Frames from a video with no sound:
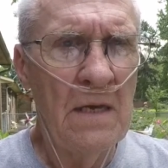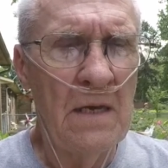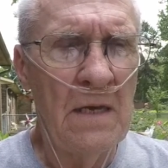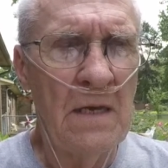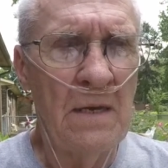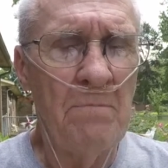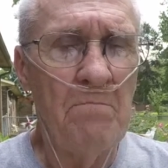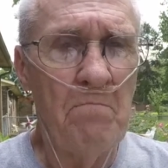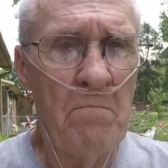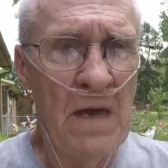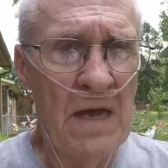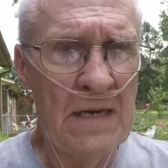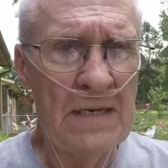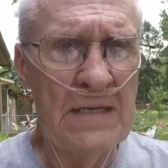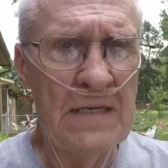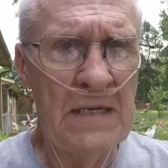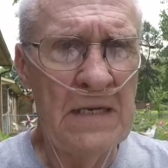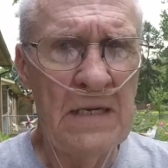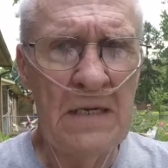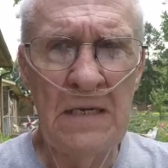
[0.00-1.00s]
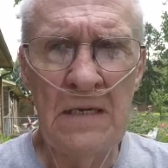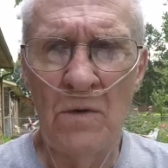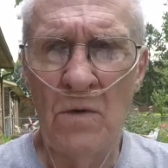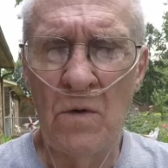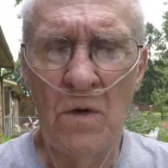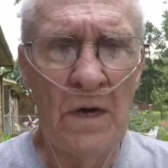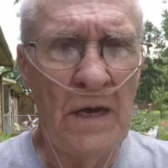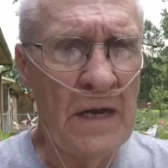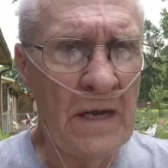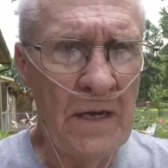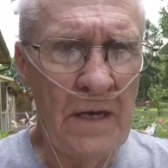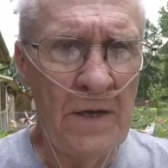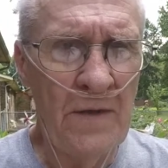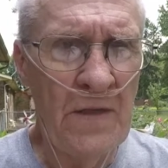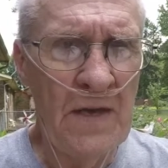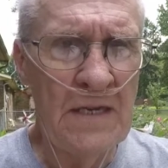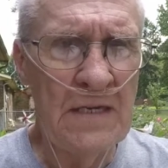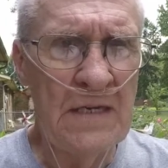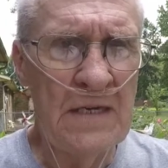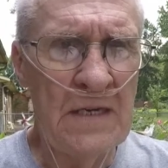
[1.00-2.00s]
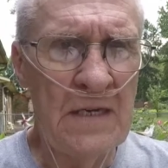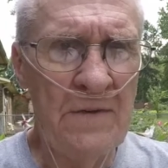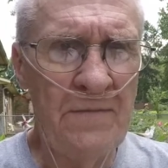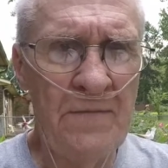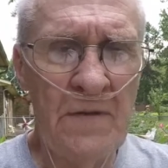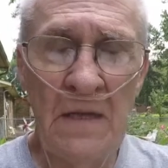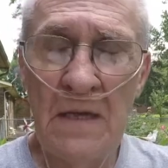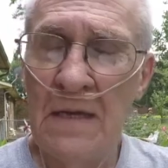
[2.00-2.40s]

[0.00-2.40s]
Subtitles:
in medicine or any of that stuff,